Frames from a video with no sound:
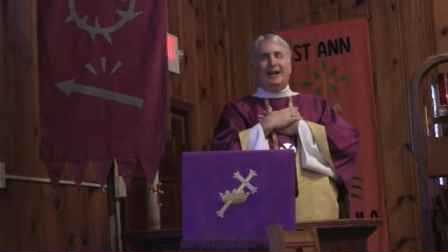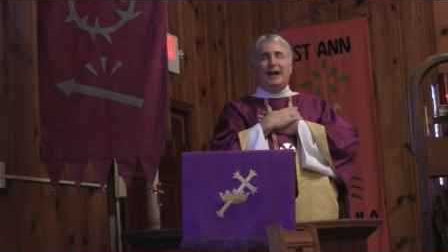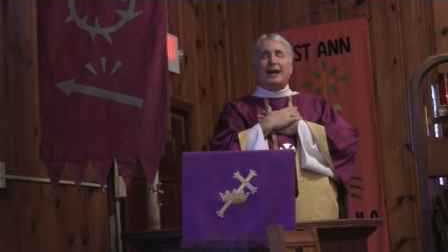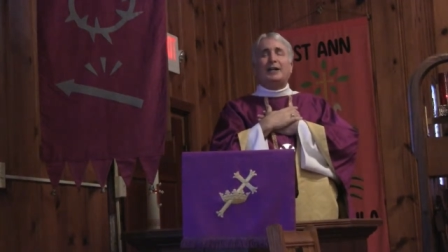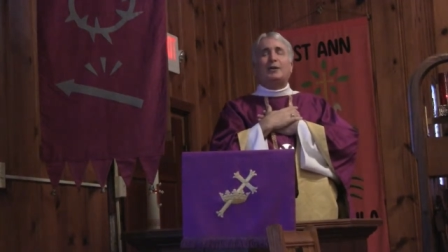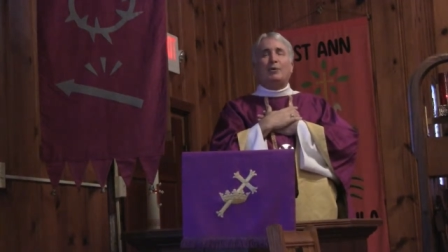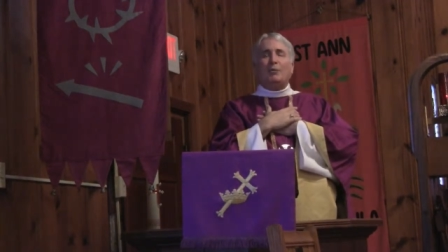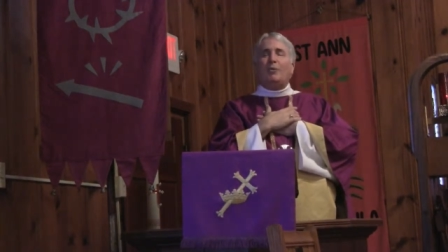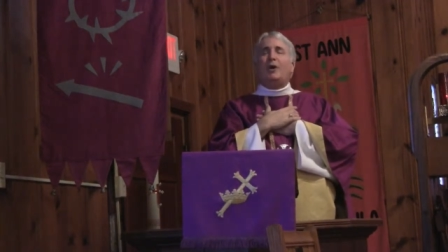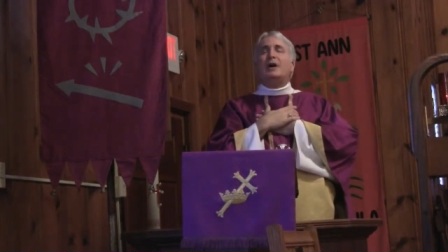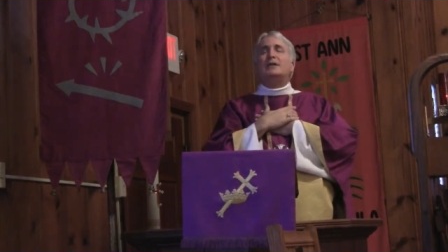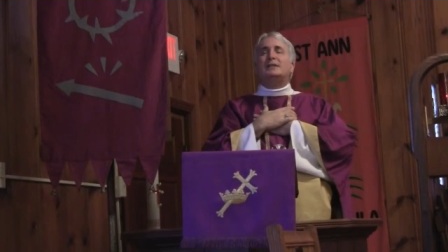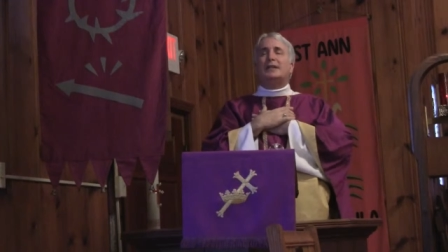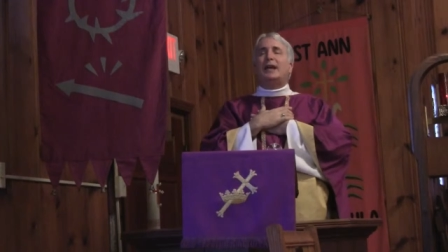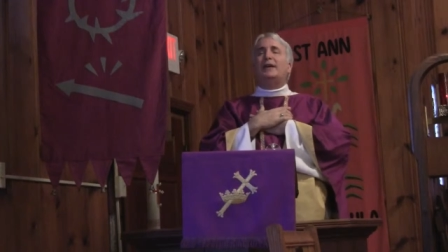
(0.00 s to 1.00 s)
I don't
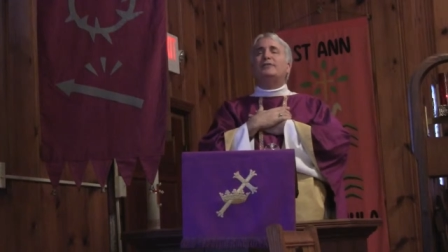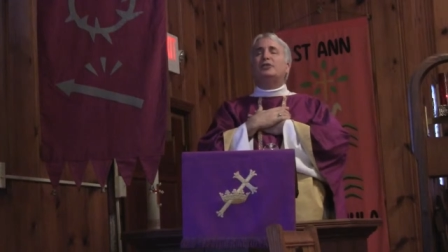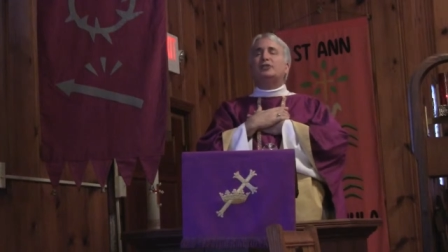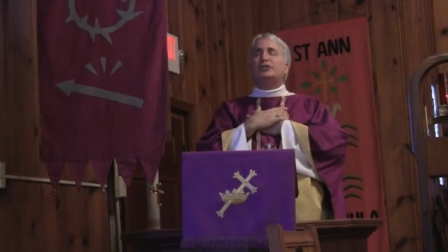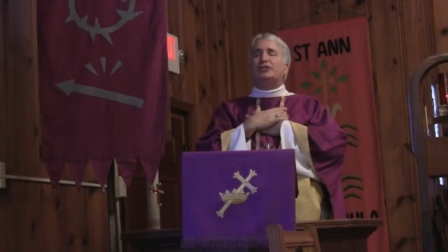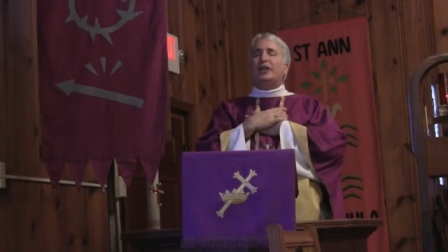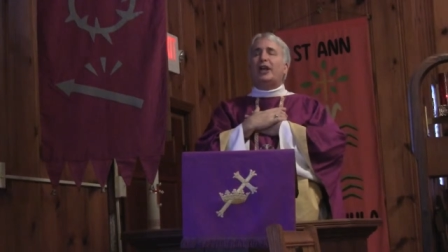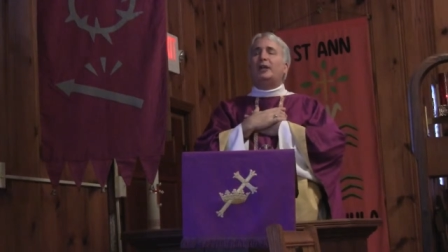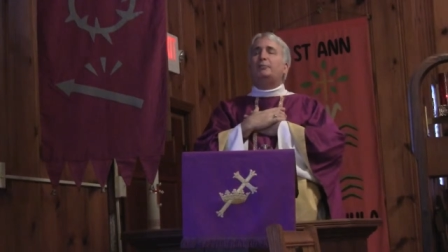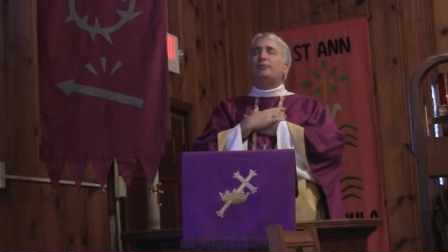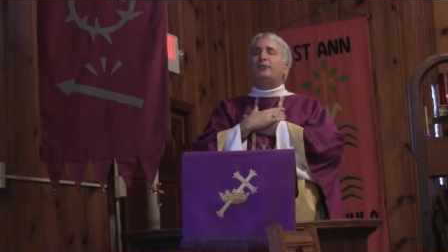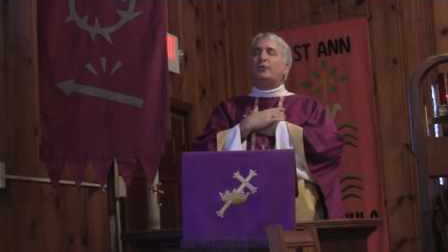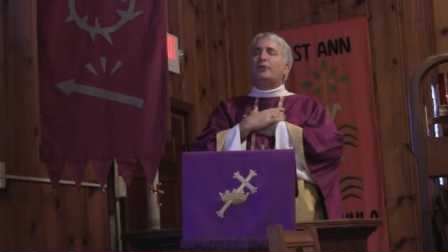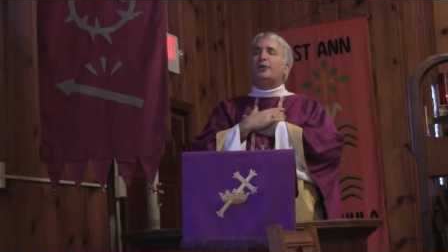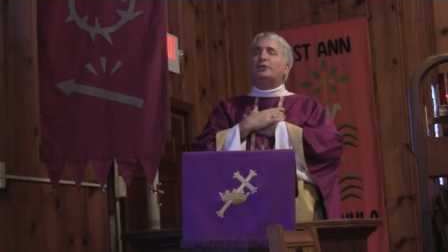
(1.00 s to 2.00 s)
want to have to stand
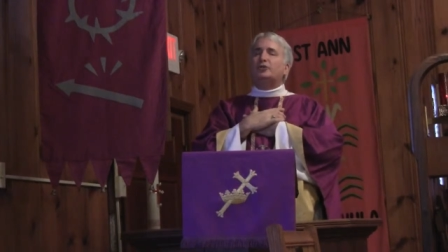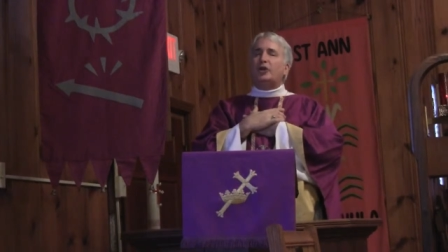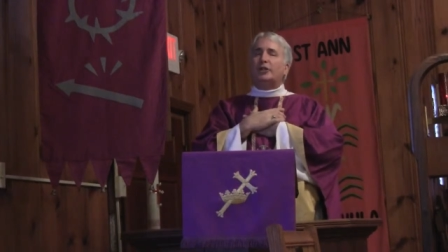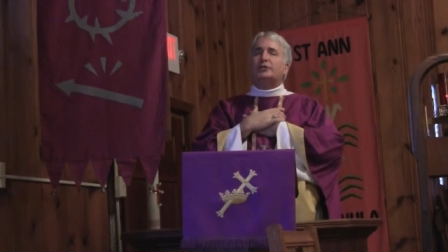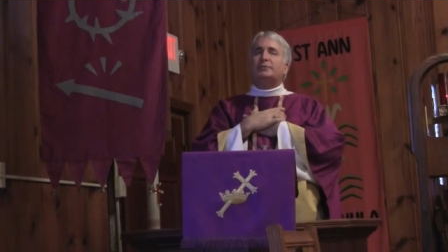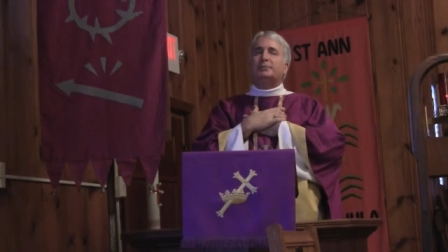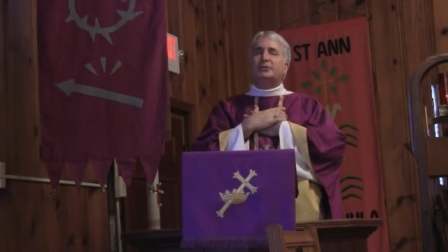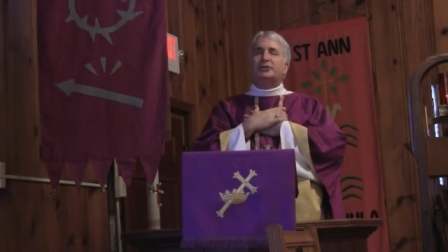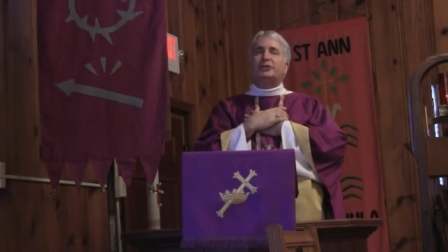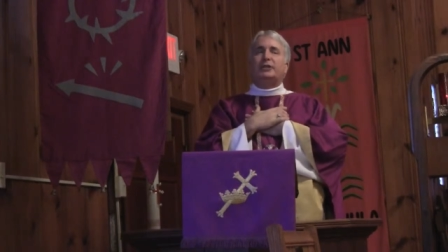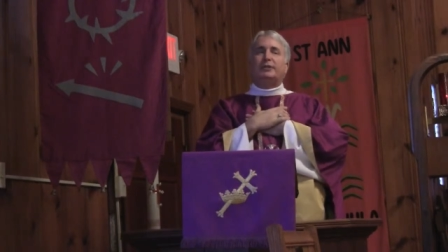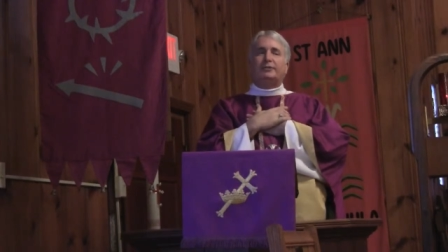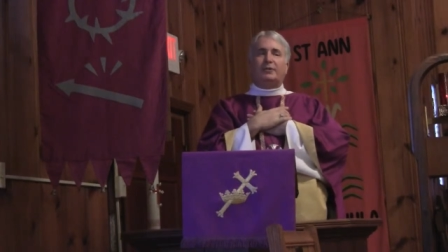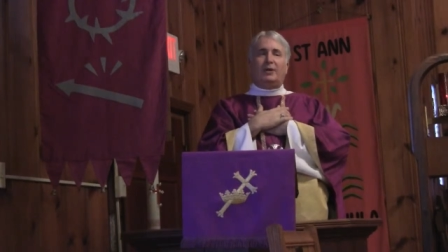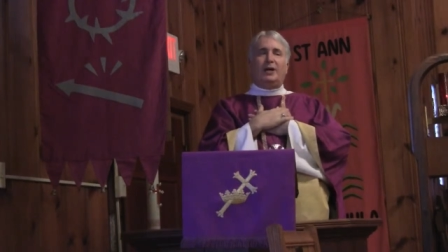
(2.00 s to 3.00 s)
before the judgment seat
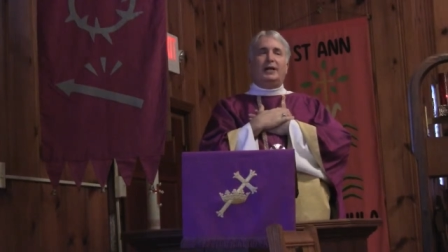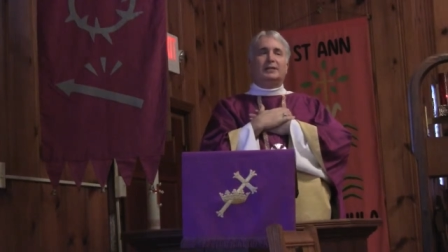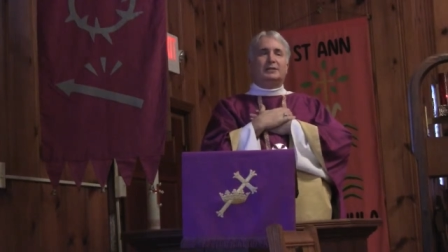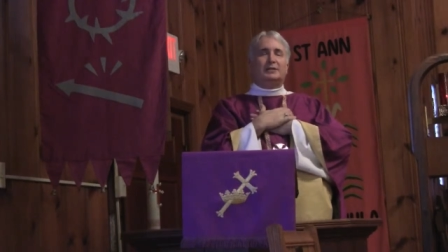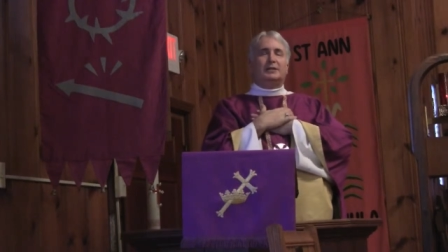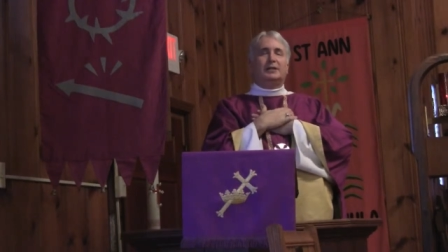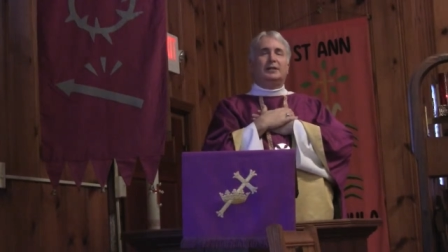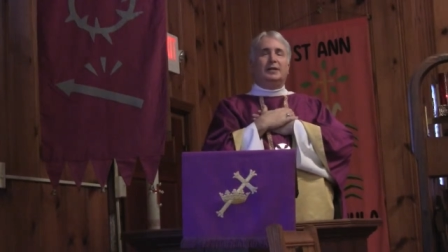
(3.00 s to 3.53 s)
of Christ.